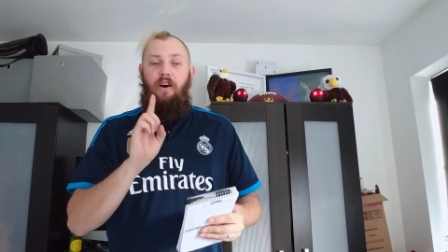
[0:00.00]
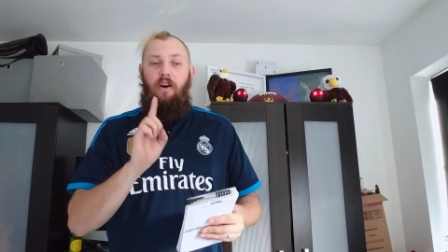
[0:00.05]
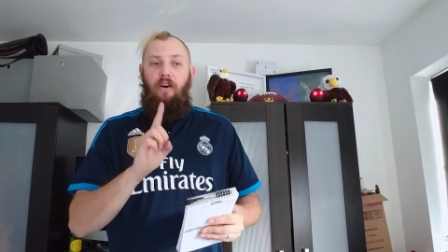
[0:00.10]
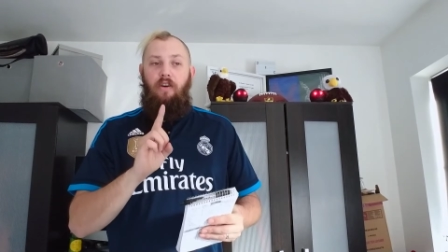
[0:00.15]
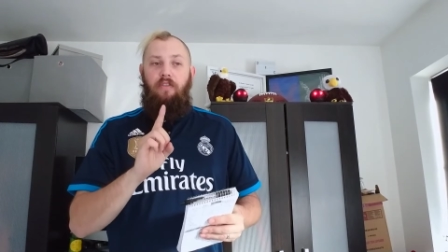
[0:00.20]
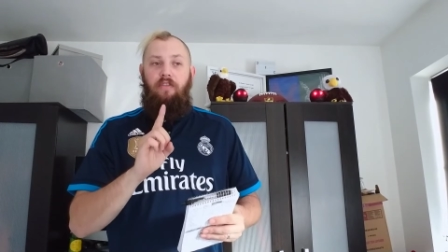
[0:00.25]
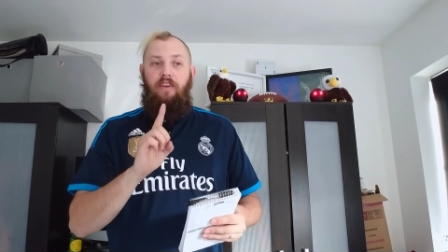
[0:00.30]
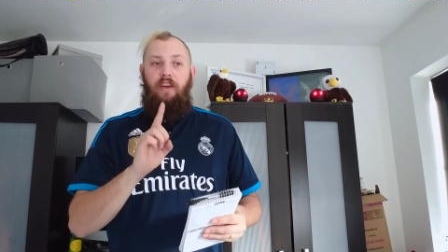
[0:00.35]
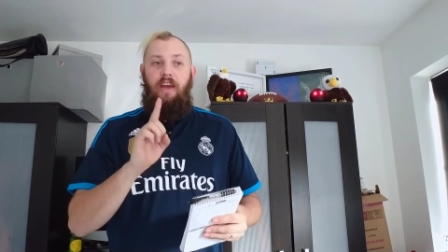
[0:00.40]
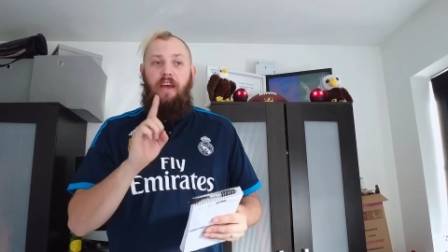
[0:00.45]

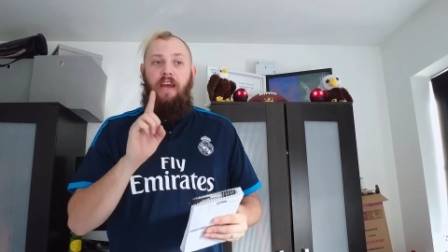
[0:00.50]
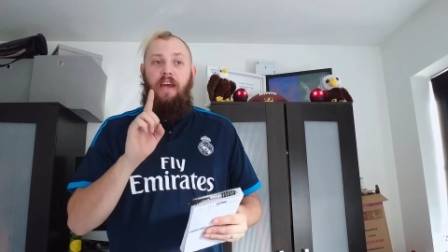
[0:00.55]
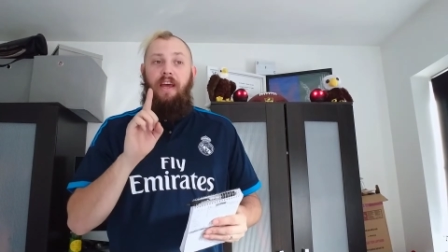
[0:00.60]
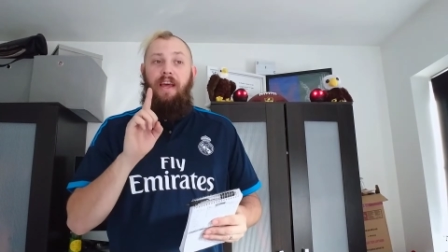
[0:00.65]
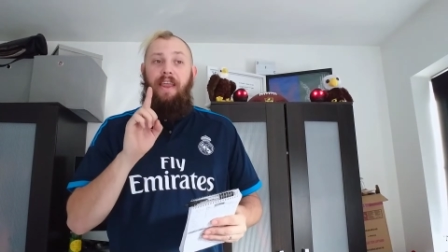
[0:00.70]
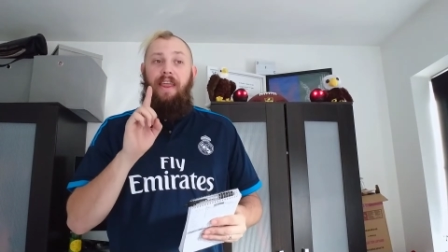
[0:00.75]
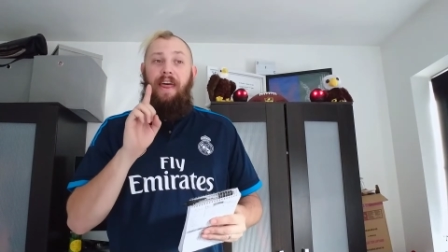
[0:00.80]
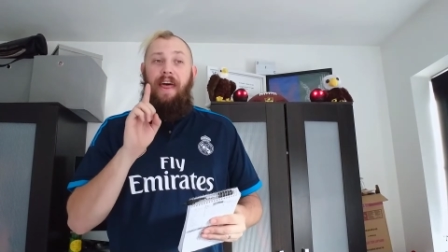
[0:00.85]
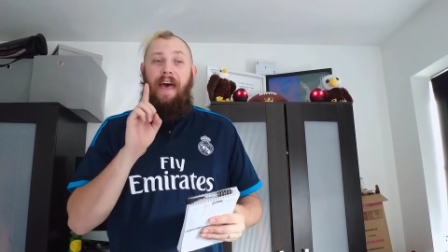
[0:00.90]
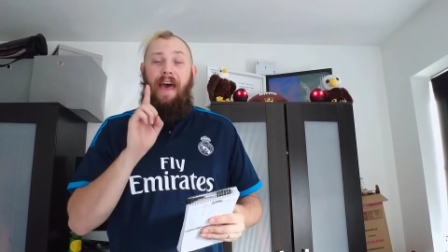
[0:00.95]
of it
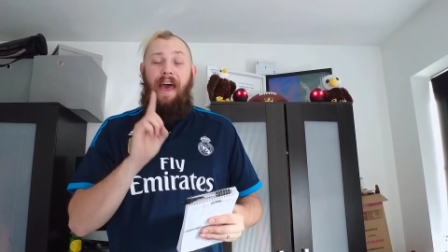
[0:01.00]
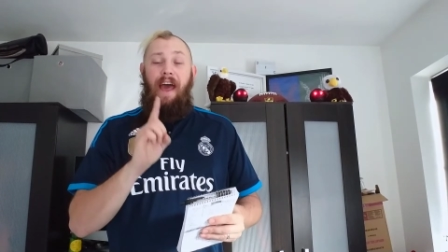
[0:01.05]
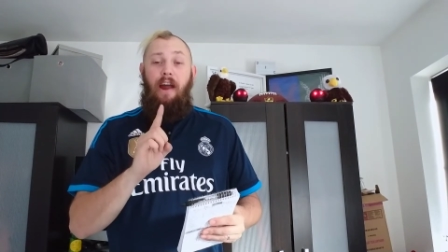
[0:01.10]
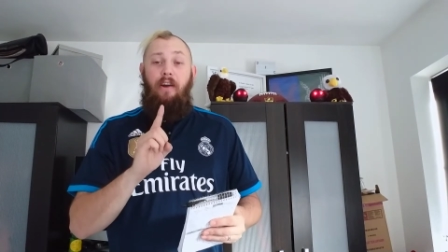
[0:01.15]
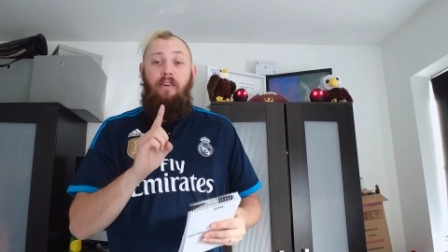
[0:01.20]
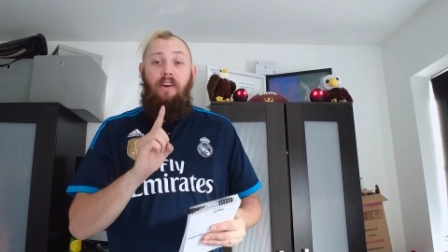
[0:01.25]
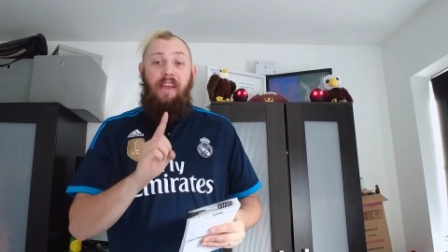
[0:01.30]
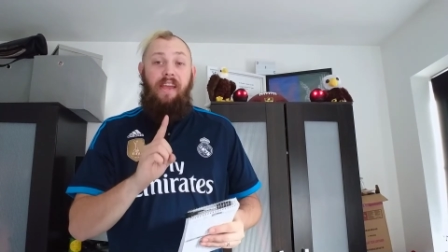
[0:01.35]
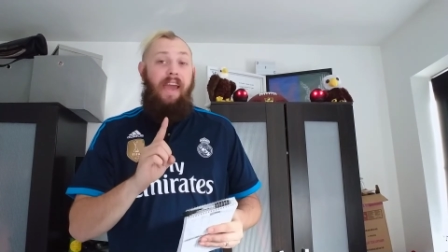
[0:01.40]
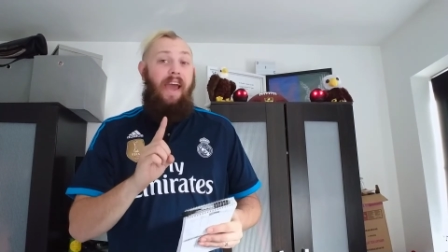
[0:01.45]

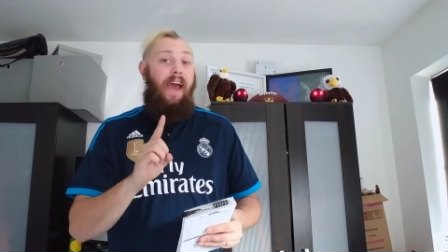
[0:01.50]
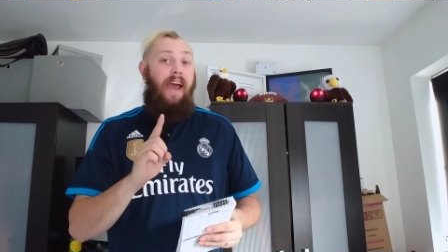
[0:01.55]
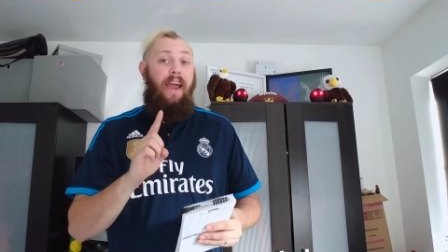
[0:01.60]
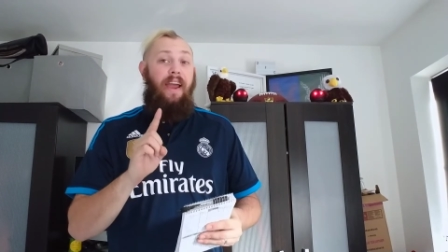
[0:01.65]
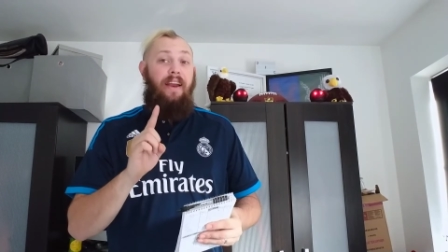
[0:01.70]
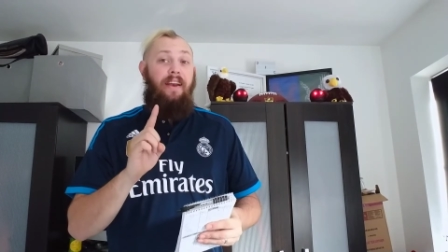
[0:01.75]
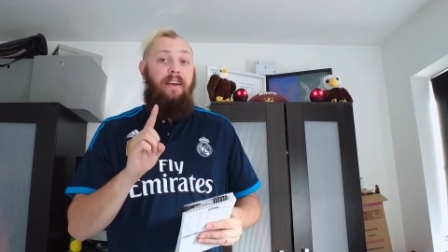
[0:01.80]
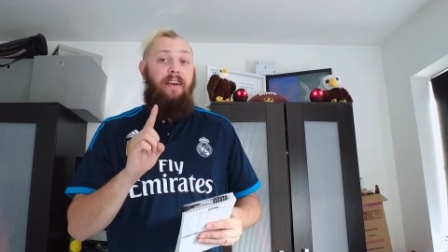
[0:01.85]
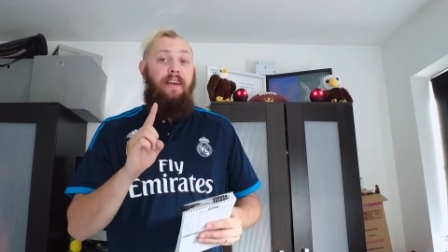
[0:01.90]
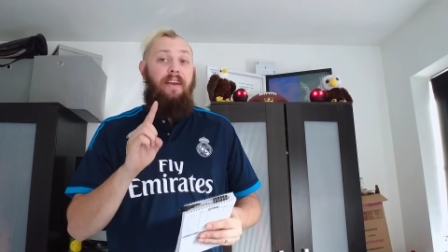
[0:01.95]
Harry
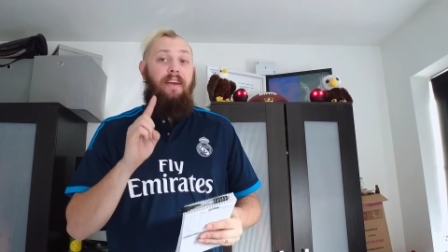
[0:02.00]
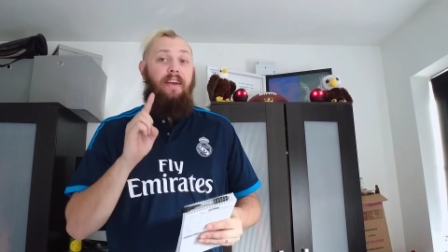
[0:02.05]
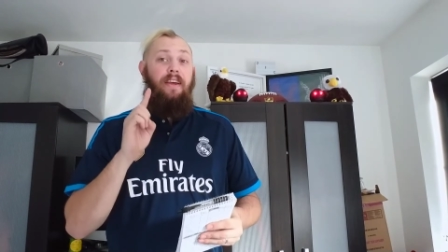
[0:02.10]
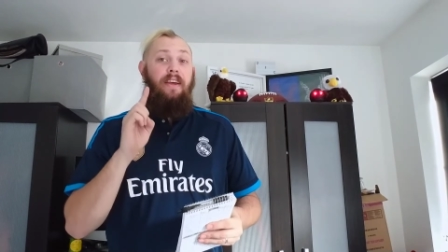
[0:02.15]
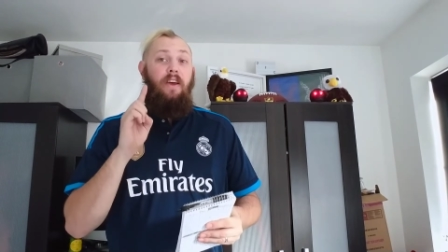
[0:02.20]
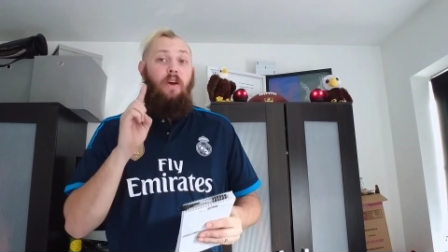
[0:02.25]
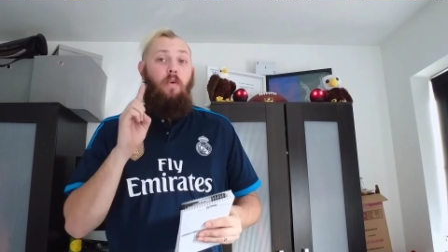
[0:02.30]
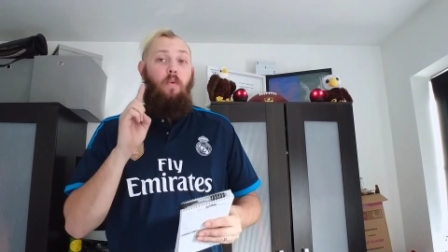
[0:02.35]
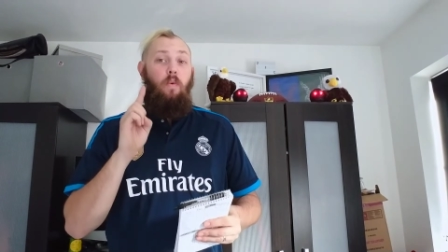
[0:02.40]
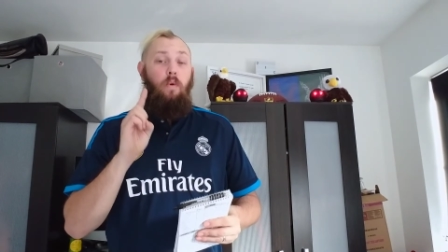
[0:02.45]
Kane
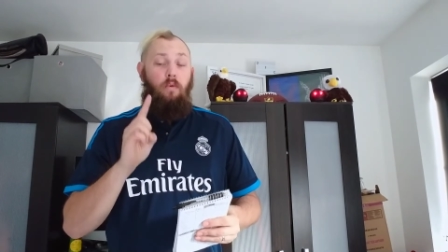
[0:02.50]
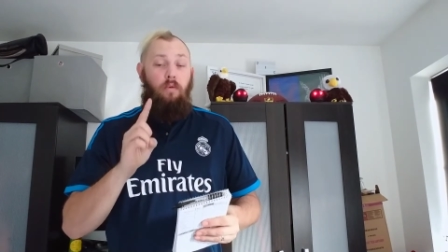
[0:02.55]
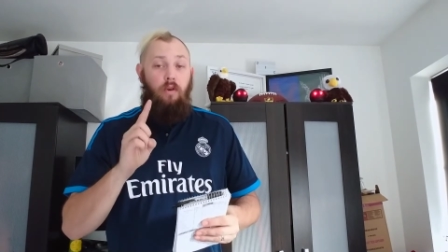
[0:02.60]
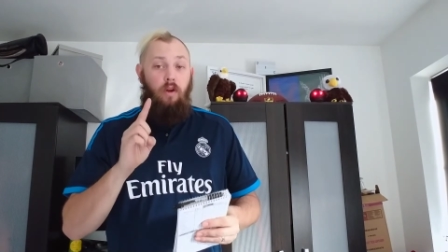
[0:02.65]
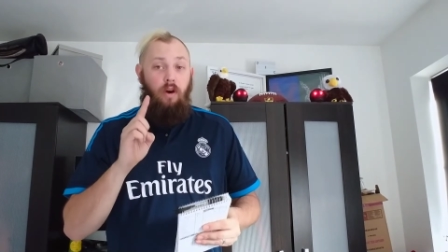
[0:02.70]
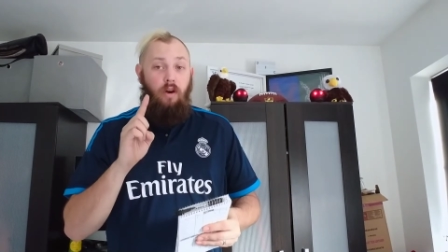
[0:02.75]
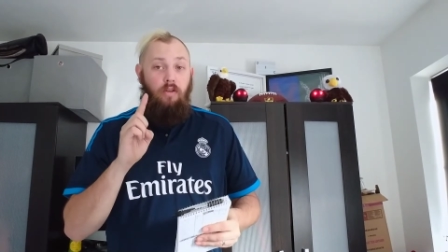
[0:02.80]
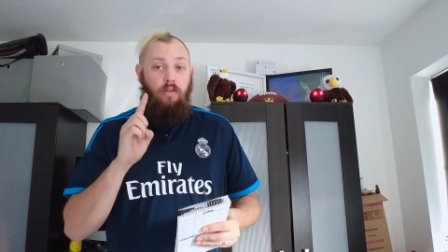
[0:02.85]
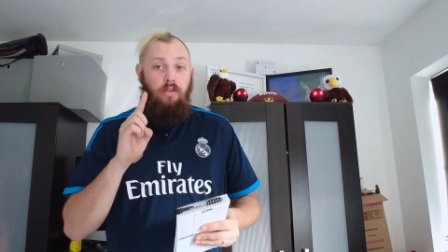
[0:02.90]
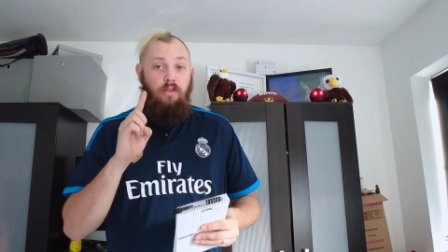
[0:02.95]
will
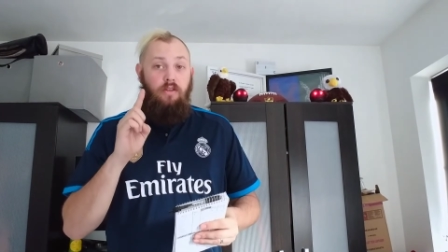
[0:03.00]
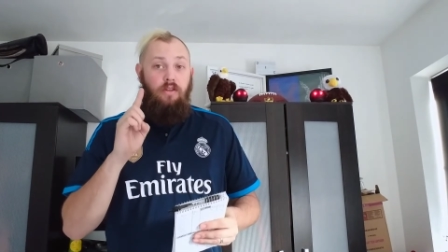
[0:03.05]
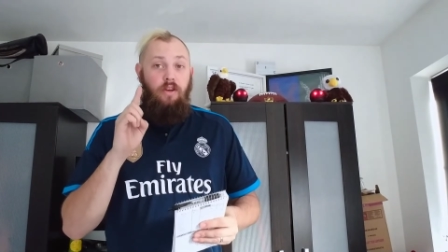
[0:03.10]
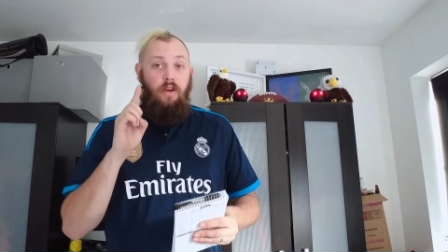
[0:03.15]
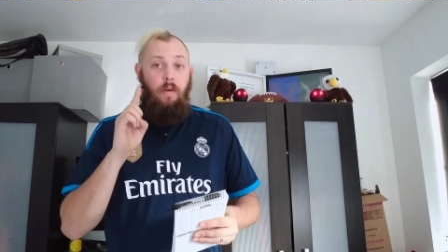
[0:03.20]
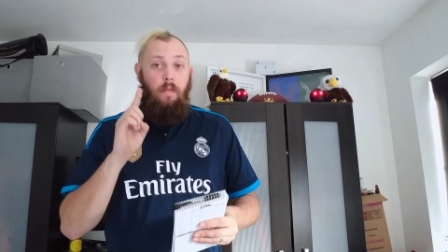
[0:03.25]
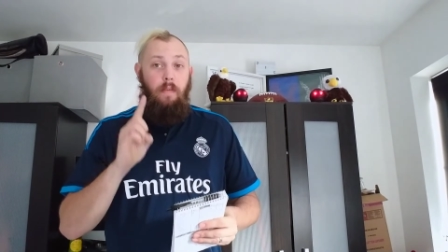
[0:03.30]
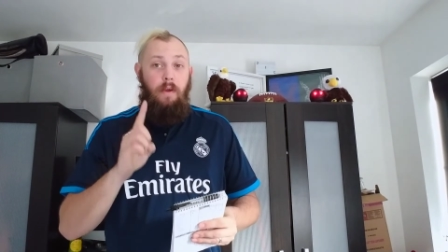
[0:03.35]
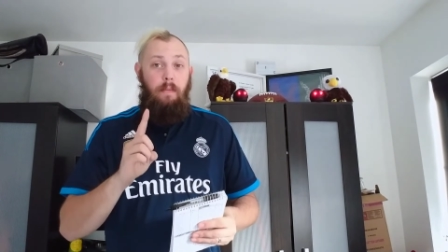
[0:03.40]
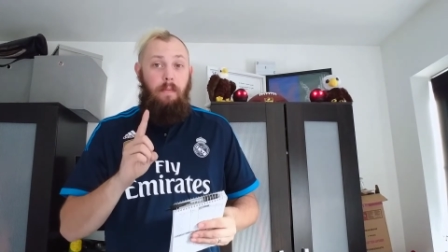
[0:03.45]
not
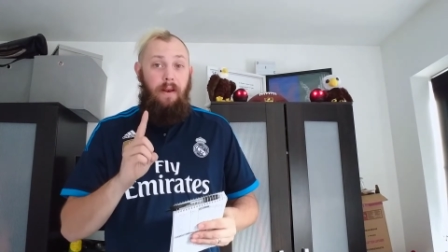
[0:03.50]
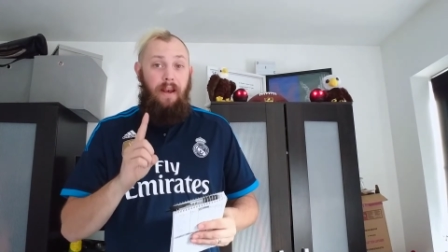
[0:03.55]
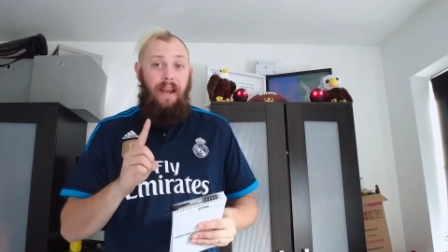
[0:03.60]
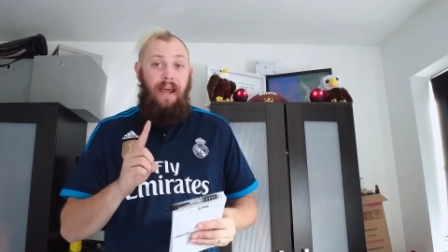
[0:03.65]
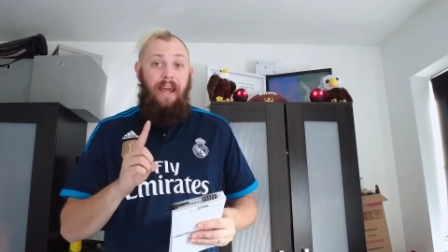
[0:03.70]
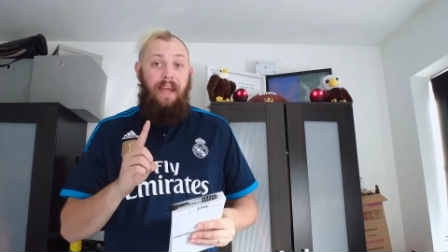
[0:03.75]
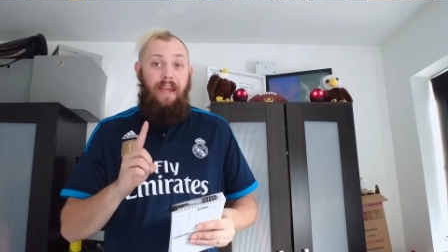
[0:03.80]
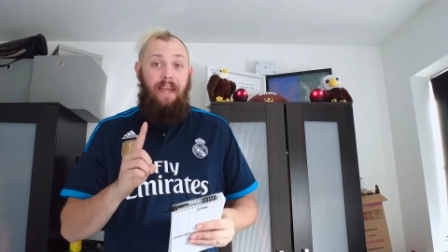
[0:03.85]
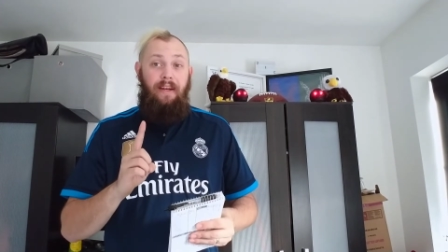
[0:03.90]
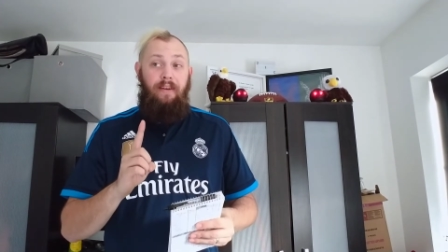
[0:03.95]
be
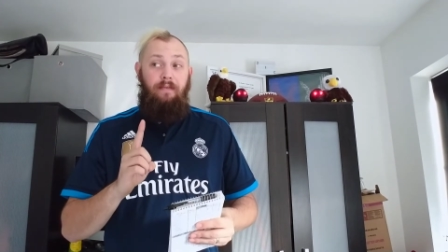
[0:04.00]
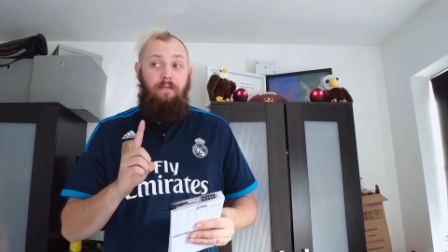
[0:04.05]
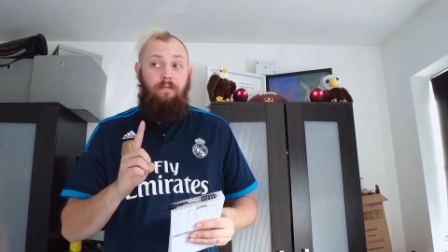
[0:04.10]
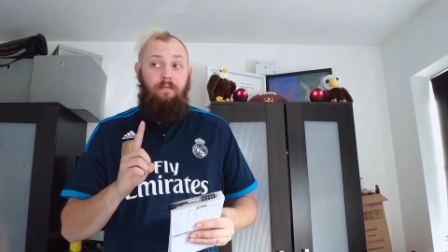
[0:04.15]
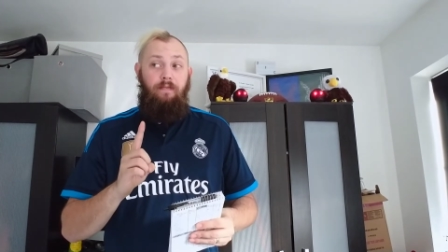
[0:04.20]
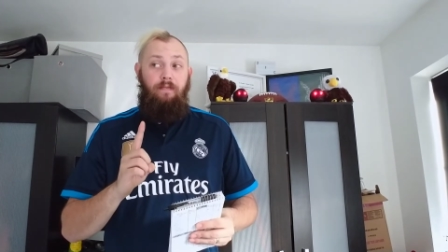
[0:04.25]
playing.